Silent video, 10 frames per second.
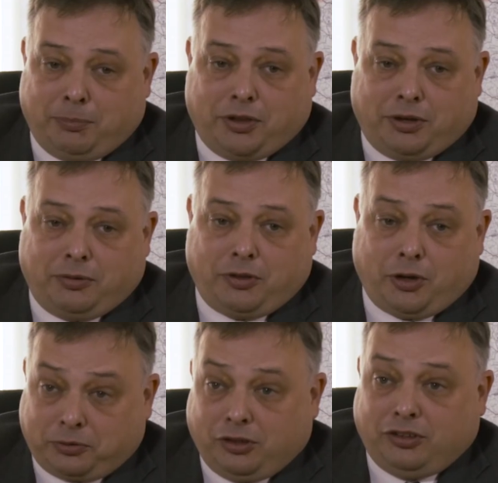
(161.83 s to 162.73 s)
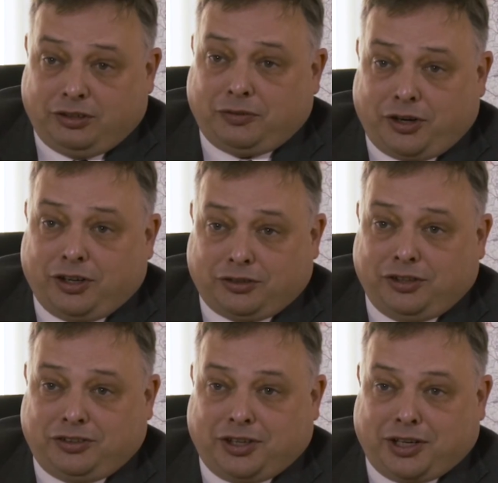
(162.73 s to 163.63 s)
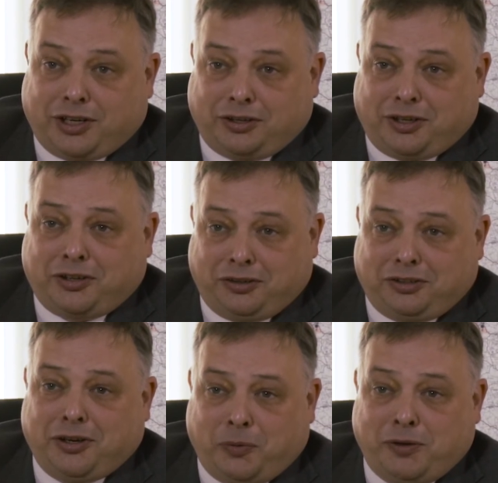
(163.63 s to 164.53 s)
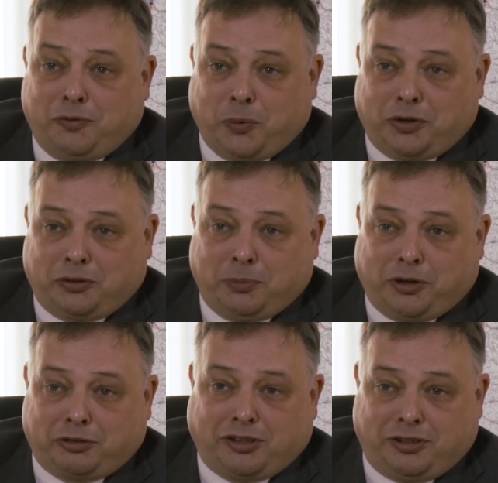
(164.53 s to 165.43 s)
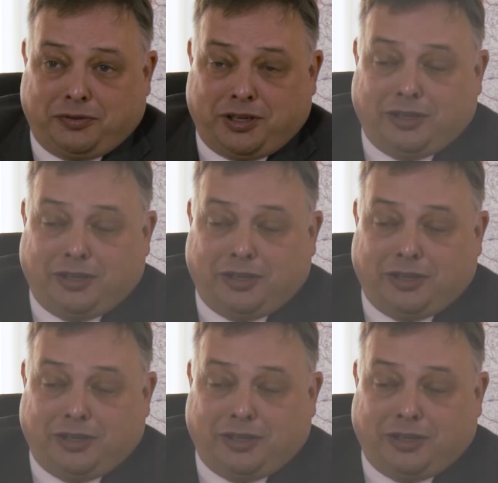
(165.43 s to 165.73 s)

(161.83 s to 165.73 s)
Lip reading: But the opportunities are very exciting, and I can see a way forward as for MicroStrategy for the